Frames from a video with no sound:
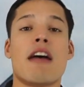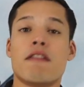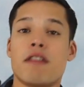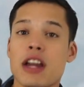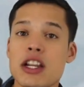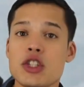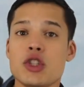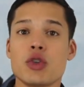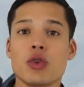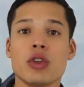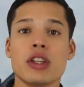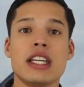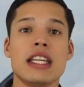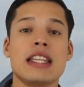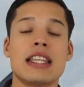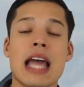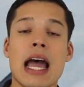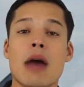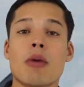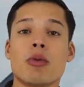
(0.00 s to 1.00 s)

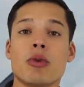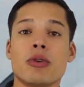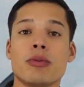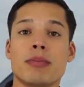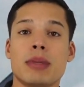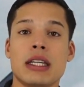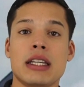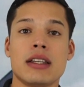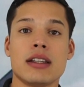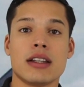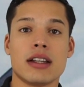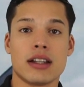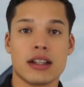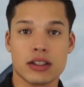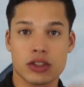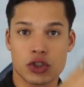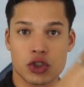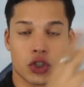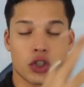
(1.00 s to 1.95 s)
Eventually, that will be uh,